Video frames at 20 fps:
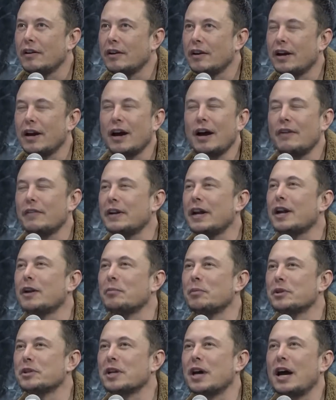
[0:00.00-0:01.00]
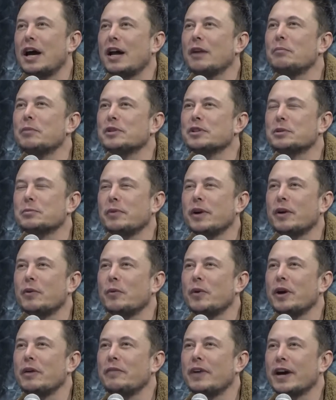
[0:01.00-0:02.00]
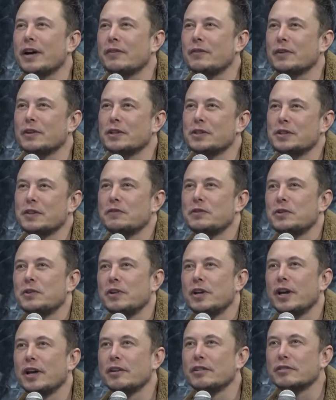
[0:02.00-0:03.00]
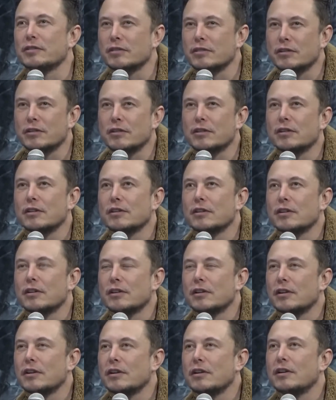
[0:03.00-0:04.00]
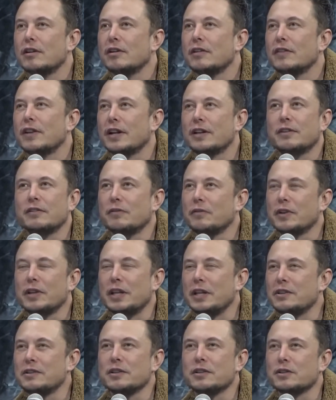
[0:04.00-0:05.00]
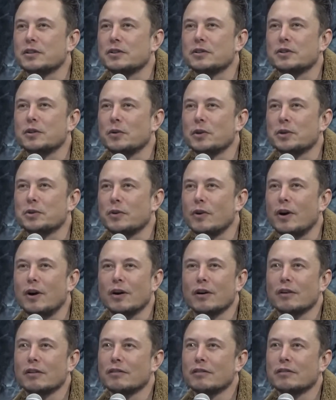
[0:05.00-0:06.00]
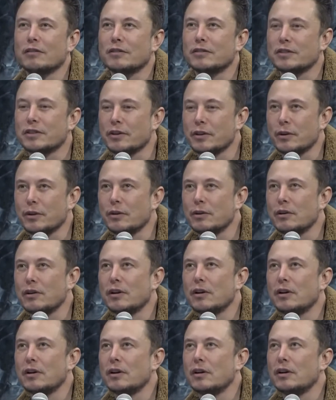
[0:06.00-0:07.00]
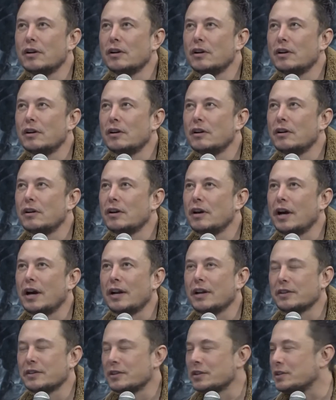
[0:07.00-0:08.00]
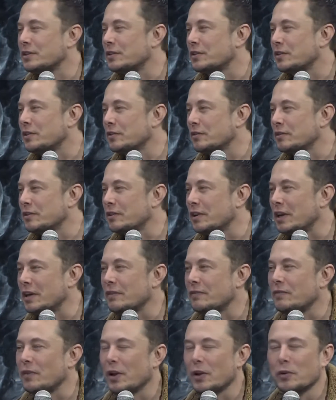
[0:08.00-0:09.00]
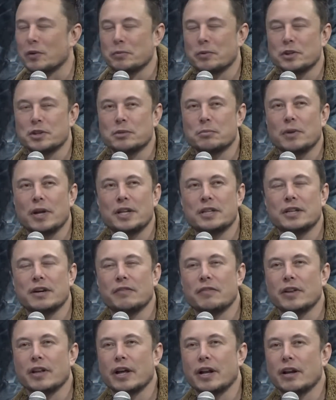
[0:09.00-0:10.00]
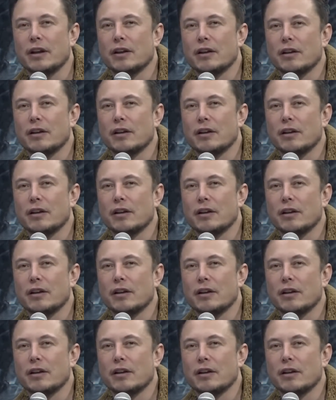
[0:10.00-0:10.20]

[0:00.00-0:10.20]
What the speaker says: Yeah, I haven't had a business. I had a business plan way back in the Zip 2 days. But these things are just always wrong. So I just didn't bother with business plans after that.